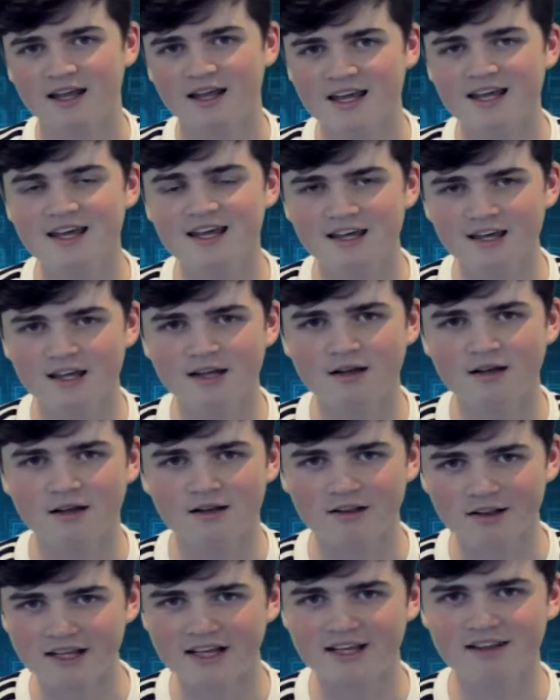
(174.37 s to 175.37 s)
he
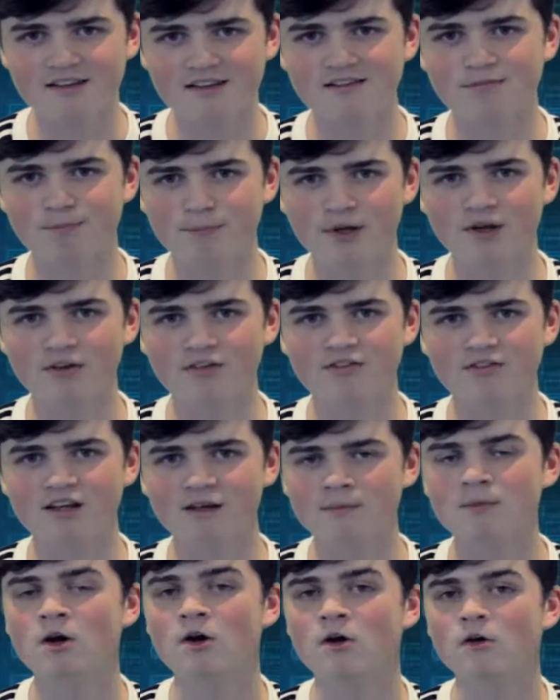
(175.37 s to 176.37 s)
can lead this Bills
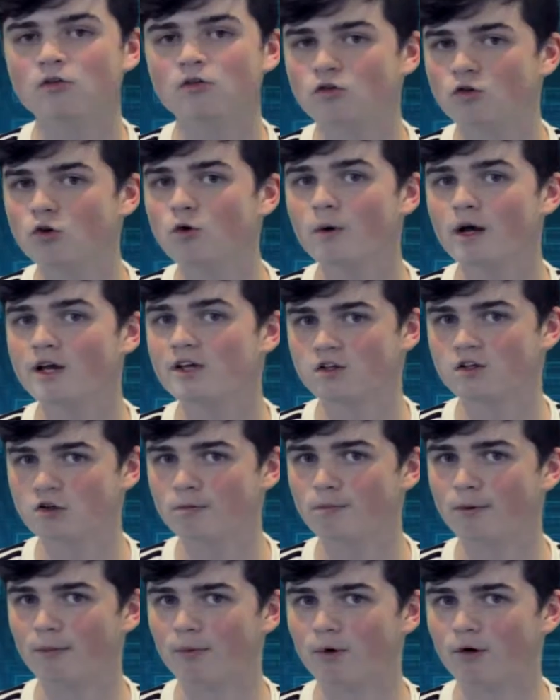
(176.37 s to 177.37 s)
team to a
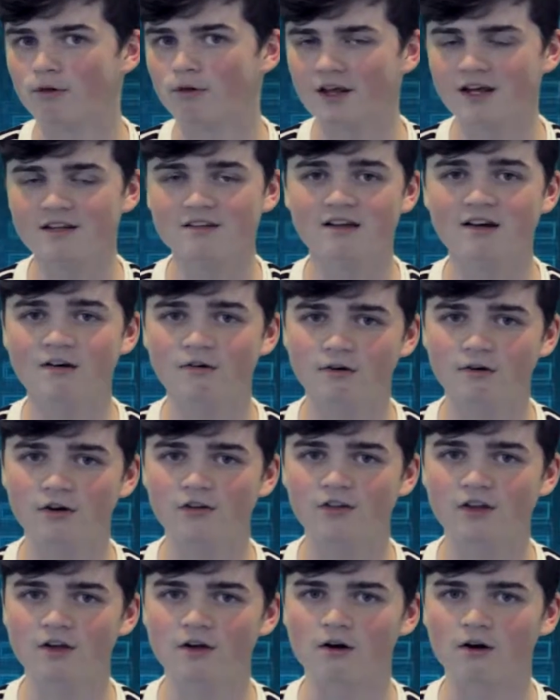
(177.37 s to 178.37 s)
Super Bowl. That's how
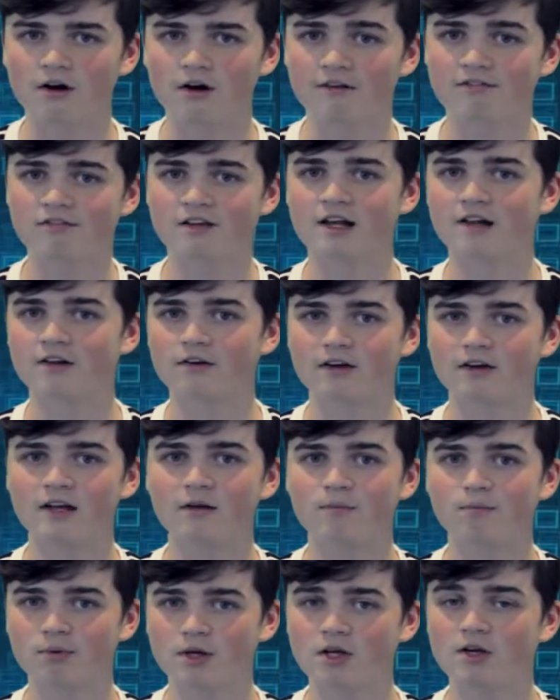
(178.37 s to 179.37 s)
good they are if Taylor
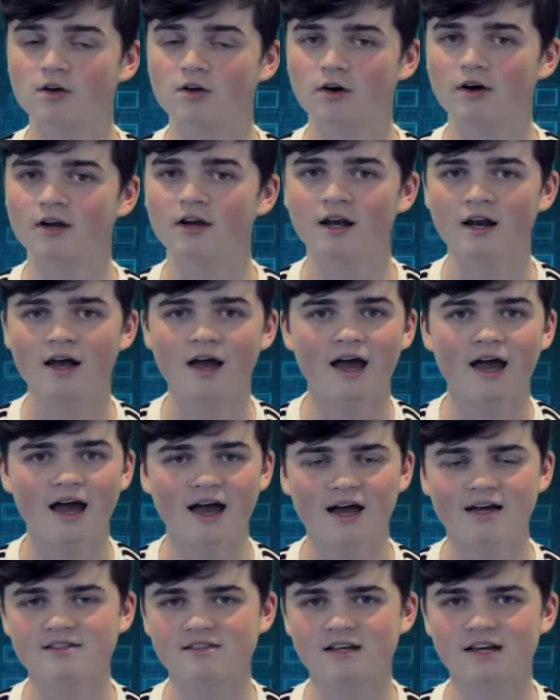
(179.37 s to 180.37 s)
can be good
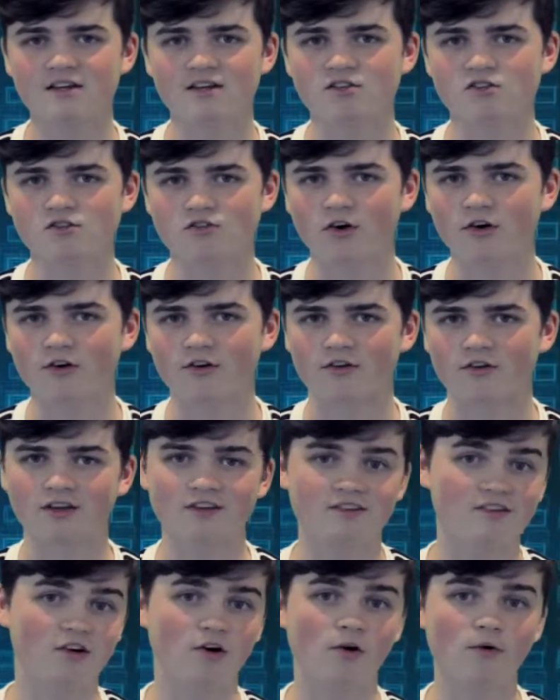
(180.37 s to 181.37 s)
as a starter.
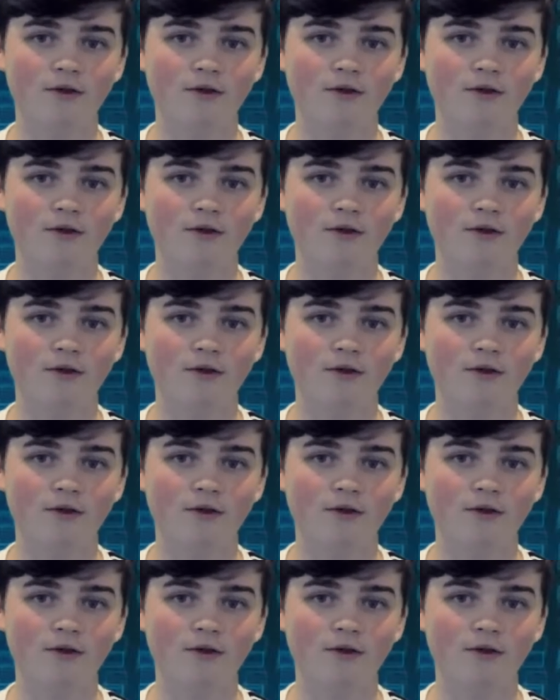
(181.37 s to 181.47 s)
That's